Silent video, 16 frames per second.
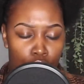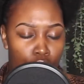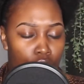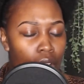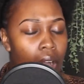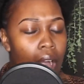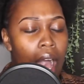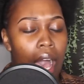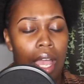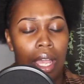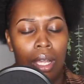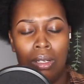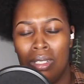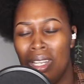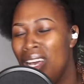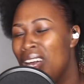
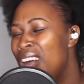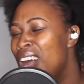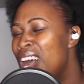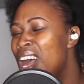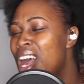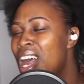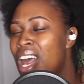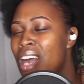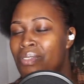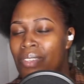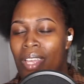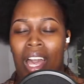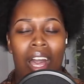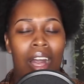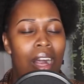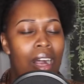child of
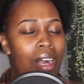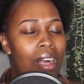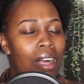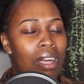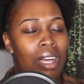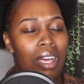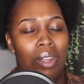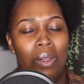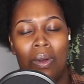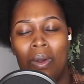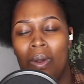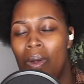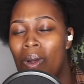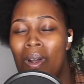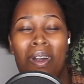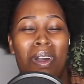God.
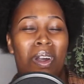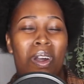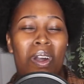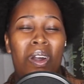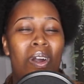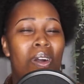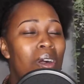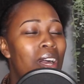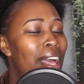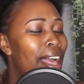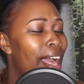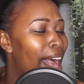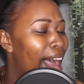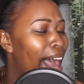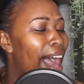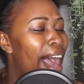Oh,
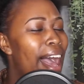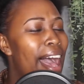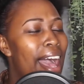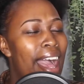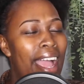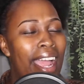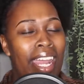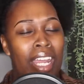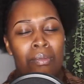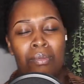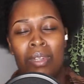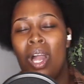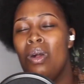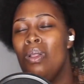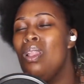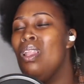I'm
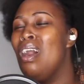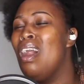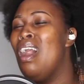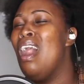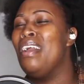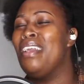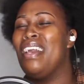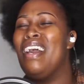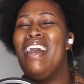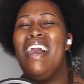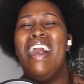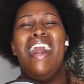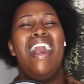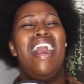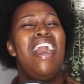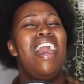no
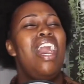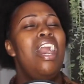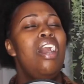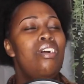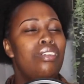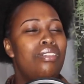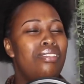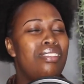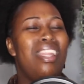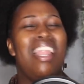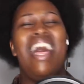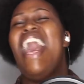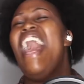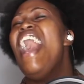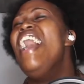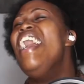longer a
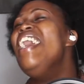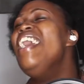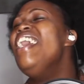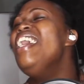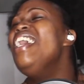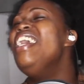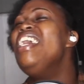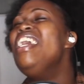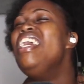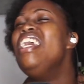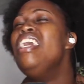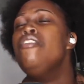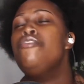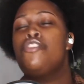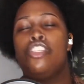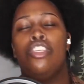
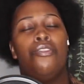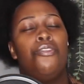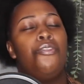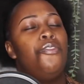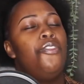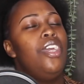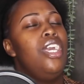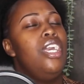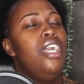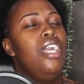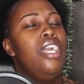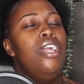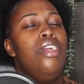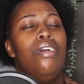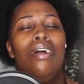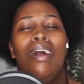slave to
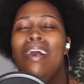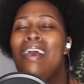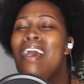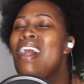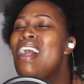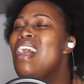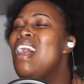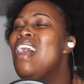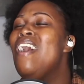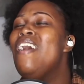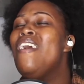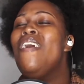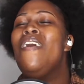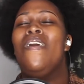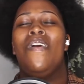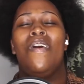fear.
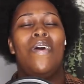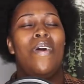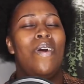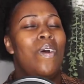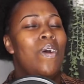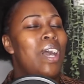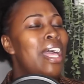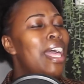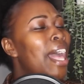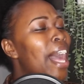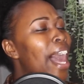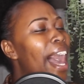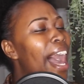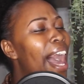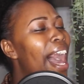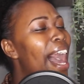Oh,
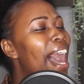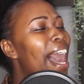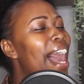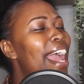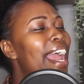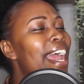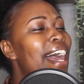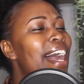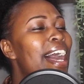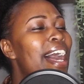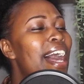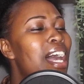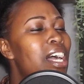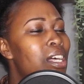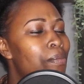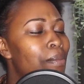I
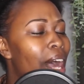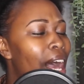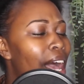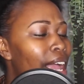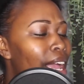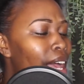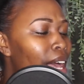am a